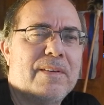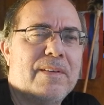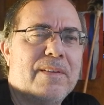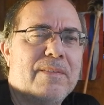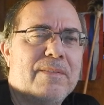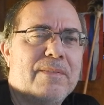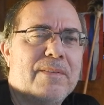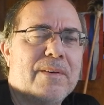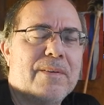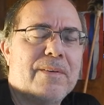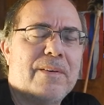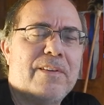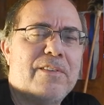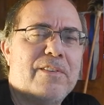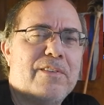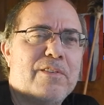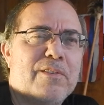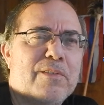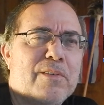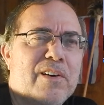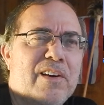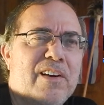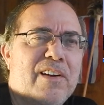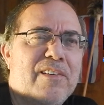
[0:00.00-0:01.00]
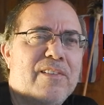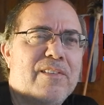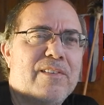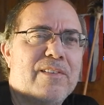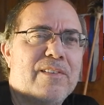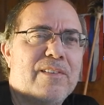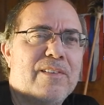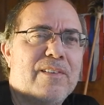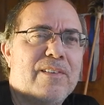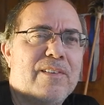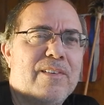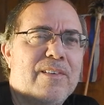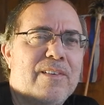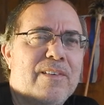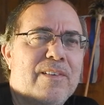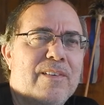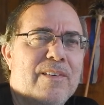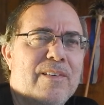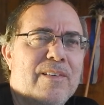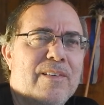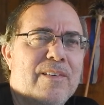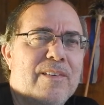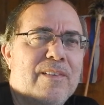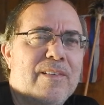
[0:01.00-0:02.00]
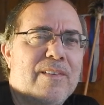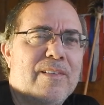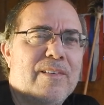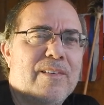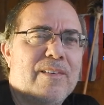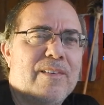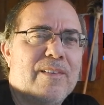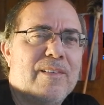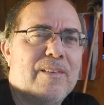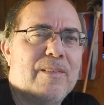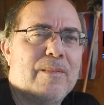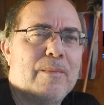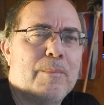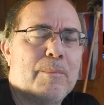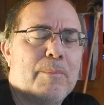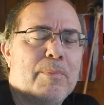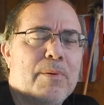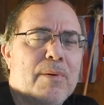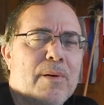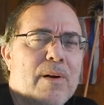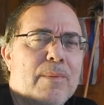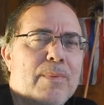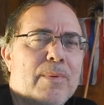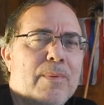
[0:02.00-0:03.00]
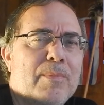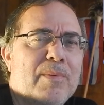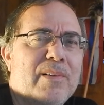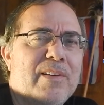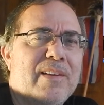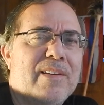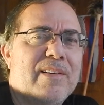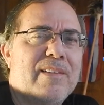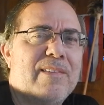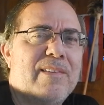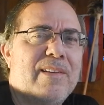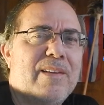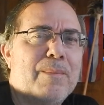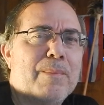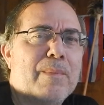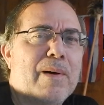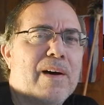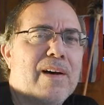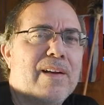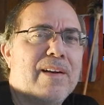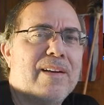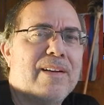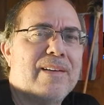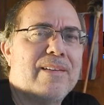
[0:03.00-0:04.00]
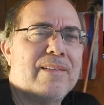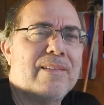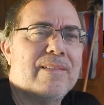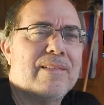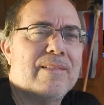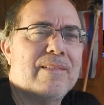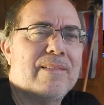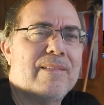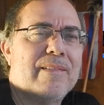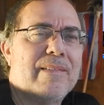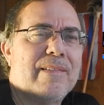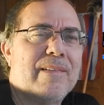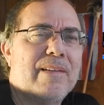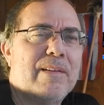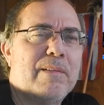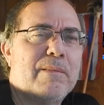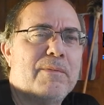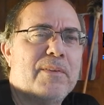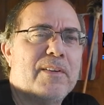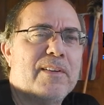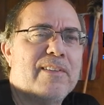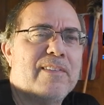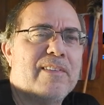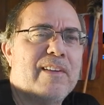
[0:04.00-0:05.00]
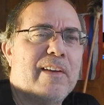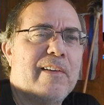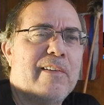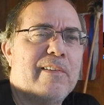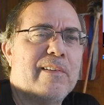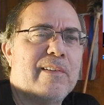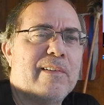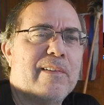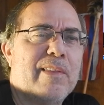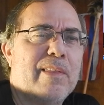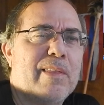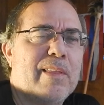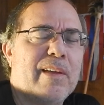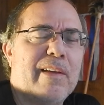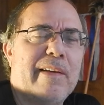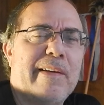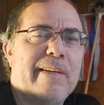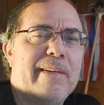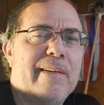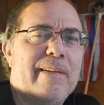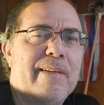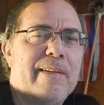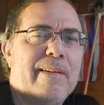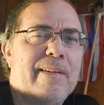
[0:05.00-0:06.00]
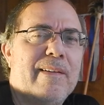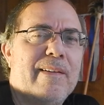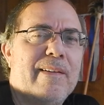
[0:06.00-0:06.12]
a very strange, probably a demonic infestation thing,